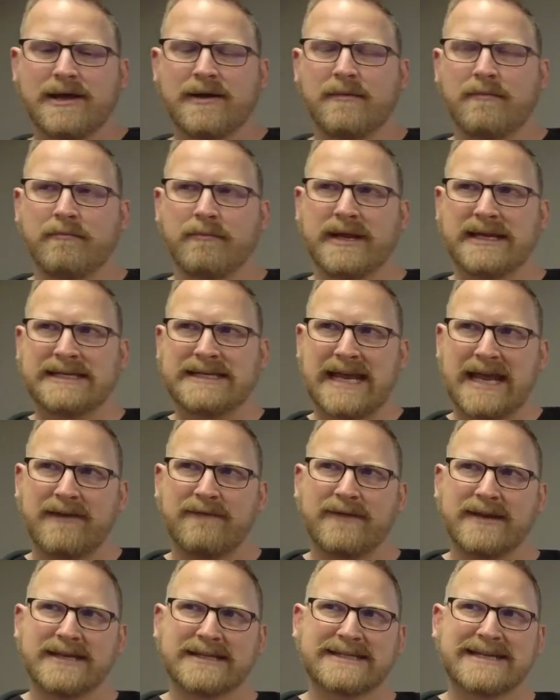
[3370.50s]
But
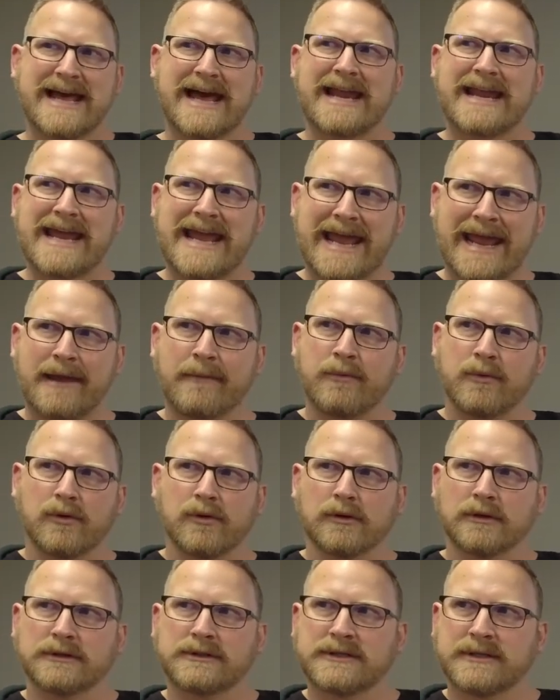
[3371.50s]
David is not
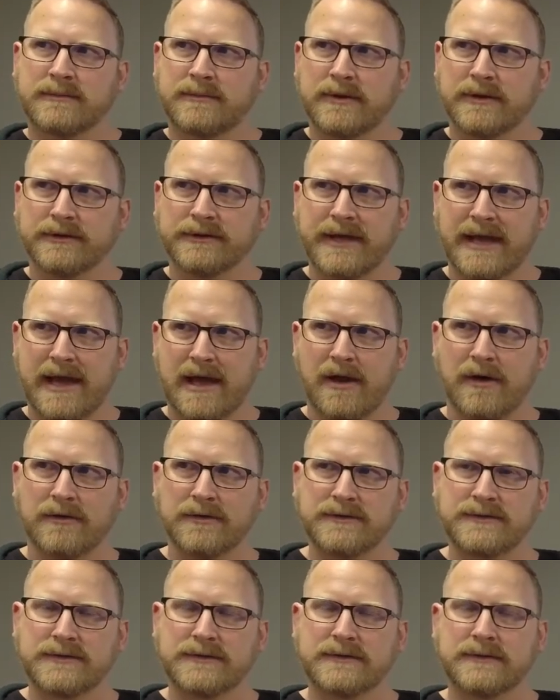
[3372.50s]
able to build the
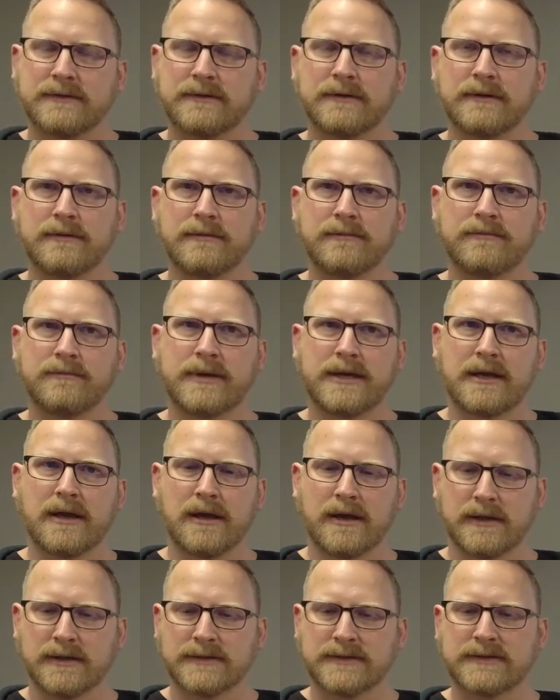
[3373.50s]
house
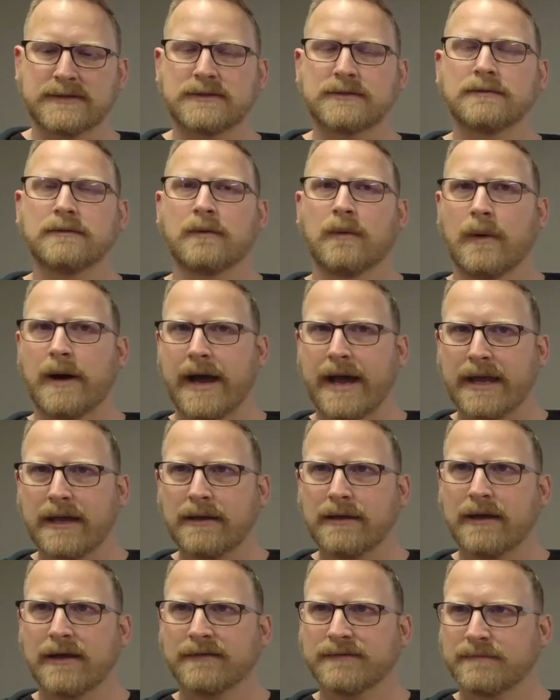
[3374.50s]
because
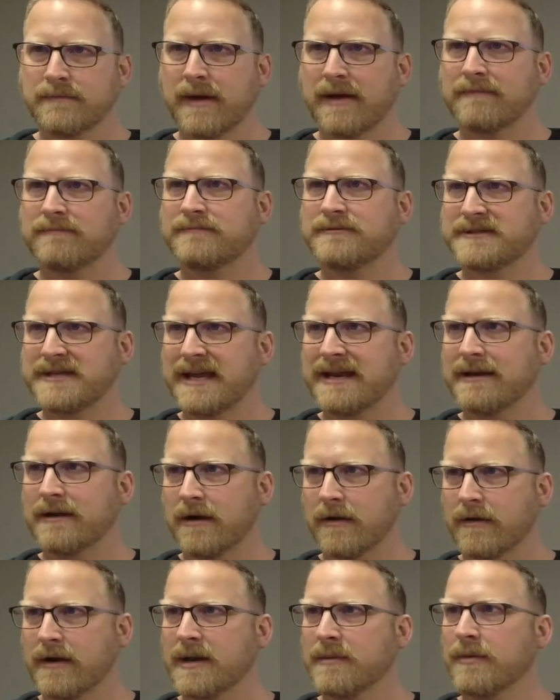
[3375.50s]
why? I've said it
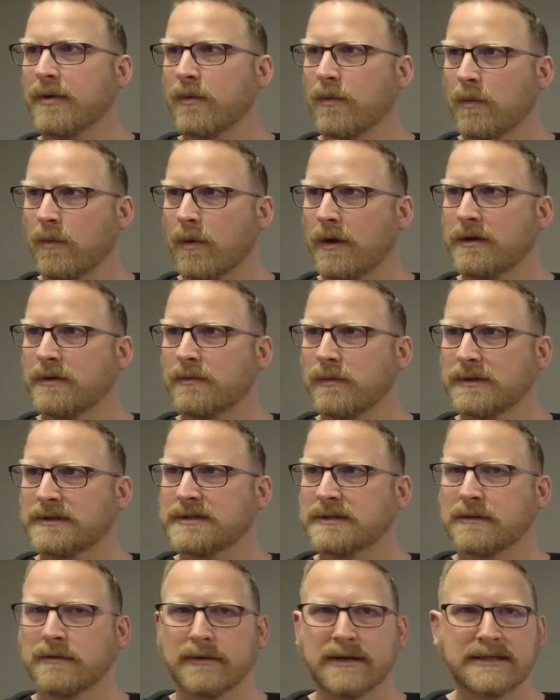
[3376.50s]
already, but
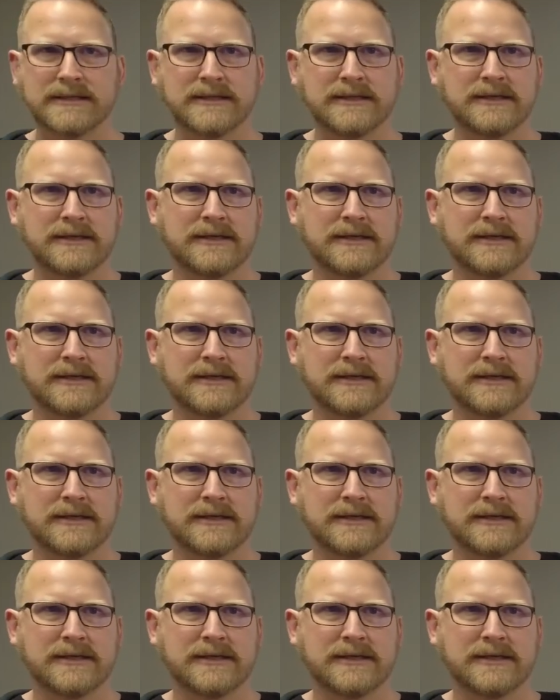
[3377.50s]
what's the reason?